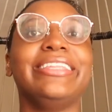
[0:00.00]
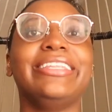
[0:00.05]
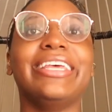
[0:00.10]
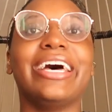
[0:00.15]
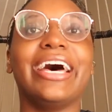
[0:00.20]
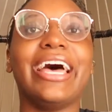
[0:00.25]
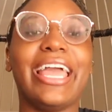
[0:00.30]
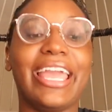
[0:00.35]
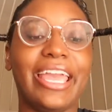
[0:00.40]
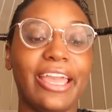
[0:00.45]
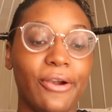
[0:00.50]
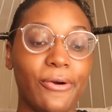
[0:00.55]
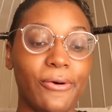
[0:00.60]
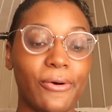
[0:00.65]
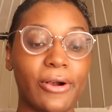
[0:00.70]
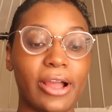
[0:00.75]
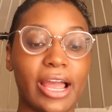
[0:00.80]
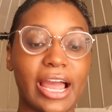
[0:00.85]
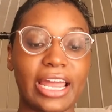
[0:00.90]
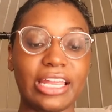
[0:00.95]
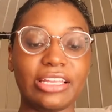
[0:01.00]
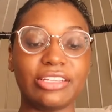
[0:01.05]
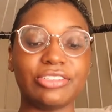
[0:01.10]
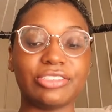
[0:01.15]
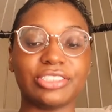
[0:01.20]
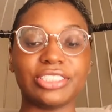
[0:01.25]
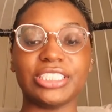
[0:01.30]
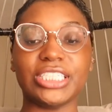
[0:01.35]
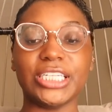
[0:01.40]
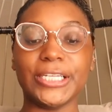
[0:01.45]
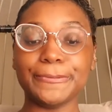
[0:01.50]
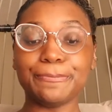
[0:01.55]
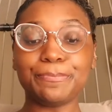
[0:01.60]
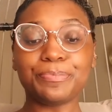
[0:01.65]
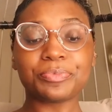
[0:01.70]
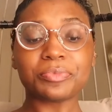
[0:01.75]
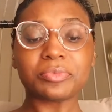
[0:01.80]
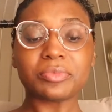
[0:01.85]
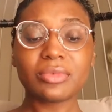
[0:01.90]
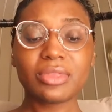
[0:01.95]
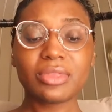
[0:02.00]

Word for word: the acorn ice cream